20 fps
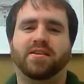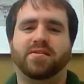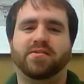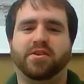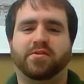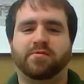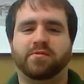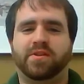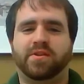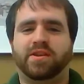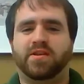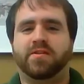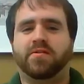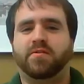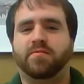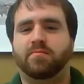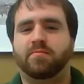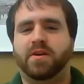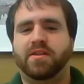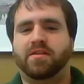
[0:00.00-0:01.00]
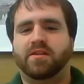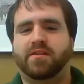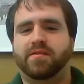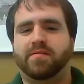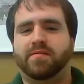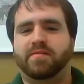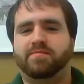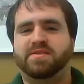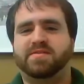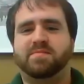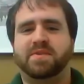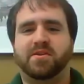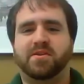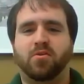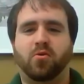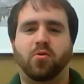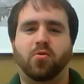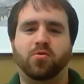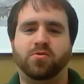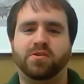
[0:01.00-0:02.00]
generally might think of them as being
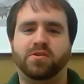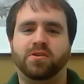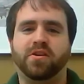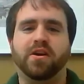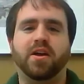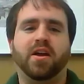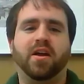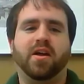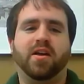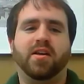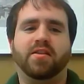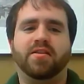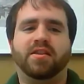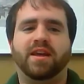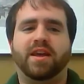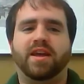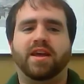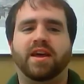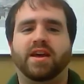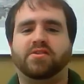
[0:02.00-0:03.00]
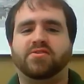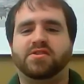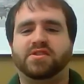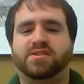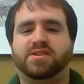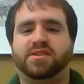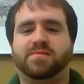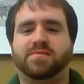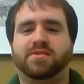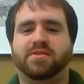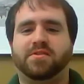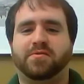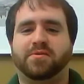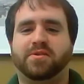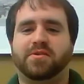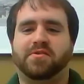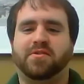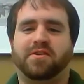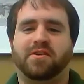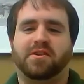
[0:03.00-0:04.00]
older, they actually seem to know what
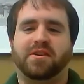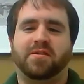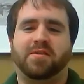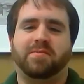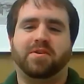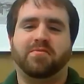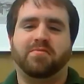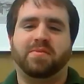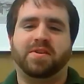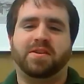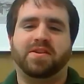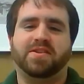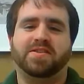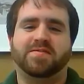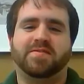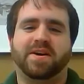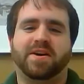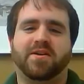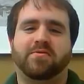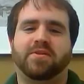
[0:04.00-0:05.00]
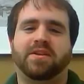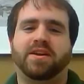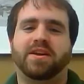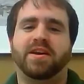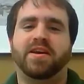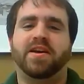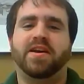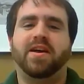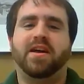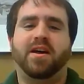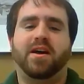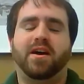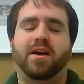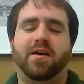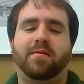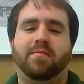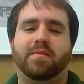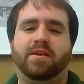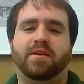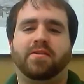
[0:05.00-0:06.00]
they're talking about because of how they
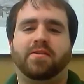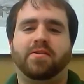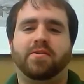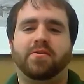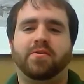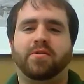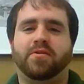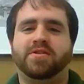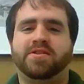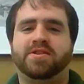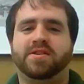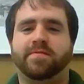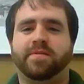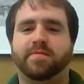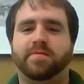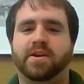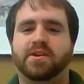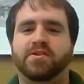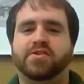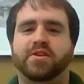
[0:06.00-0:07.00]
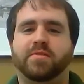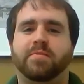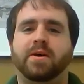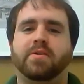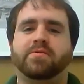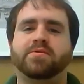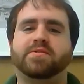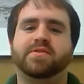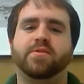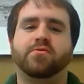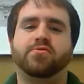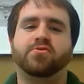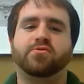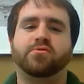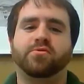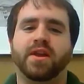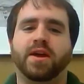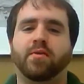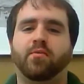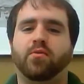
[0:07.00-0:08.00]
include all this information about
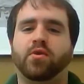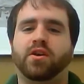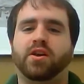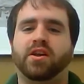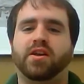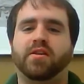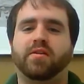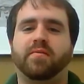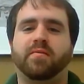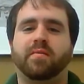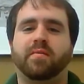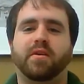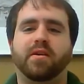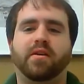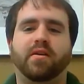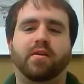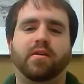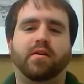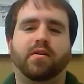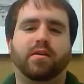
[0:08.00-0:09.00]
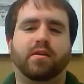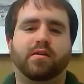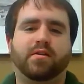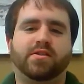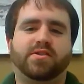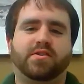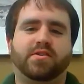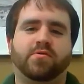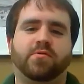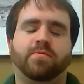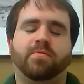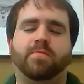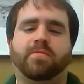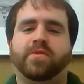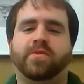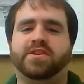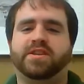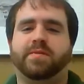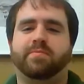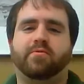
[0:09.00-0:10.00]
social networking. So,
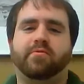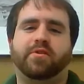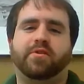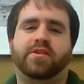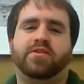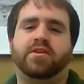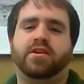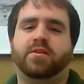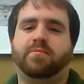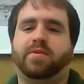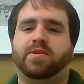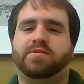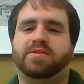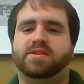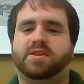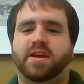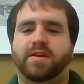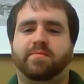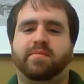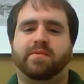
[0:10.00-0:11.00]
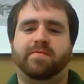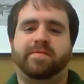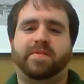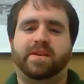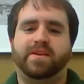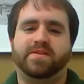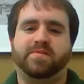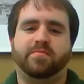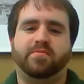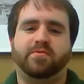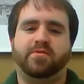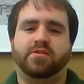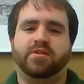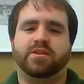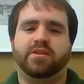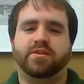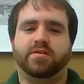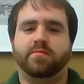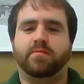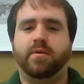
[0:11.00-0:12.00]
for example, they talk about Skype and
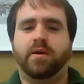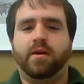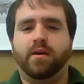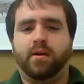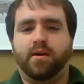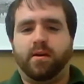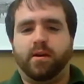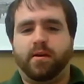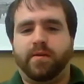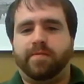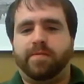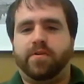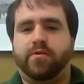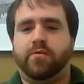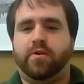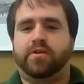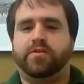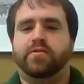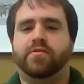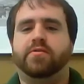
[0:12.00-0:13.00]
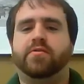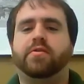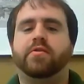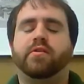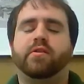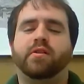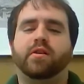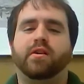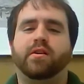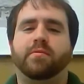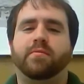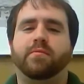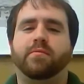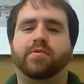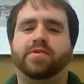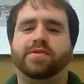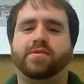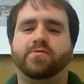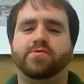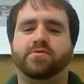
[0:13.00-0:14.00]
Facebook and a few other
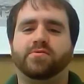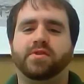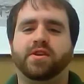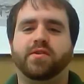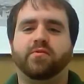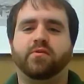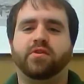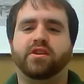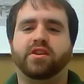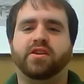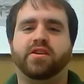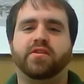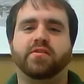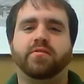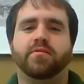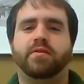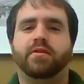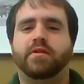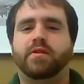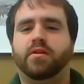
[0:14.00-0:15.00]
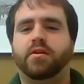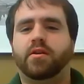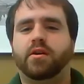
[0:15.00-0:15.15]
social networking